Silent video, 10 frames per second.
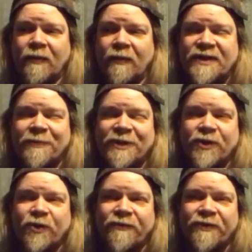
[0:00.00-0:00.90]
since I've been
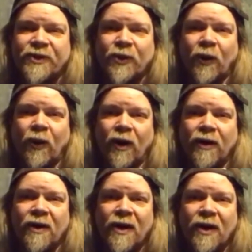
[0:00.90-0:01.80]
doing it for so
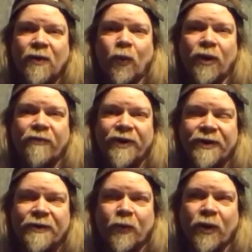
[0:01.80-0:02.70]
long, one
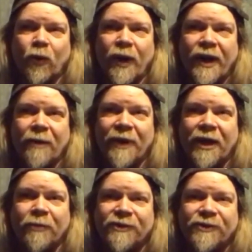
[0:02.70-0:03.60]
re- one way I'm
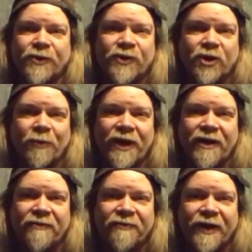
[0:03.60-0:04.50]
able to do so many
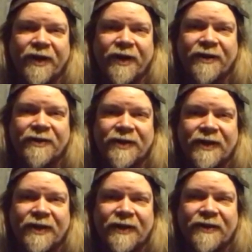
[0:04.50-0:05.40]
effects
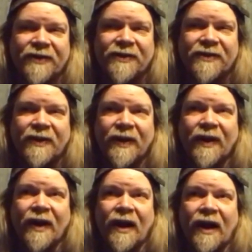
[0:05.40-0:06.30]
is
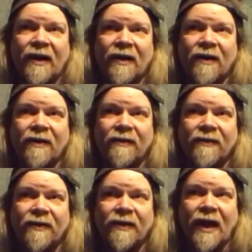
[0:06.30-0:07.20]
uh
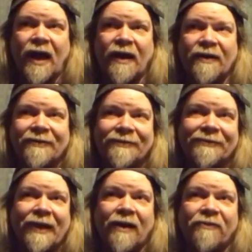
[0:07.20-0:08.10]

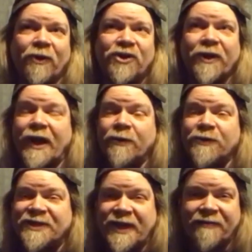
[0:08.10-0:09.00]
unfortunately I don't
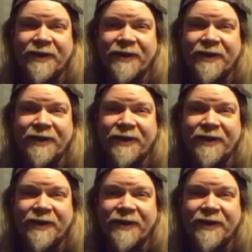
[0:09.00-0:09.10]
save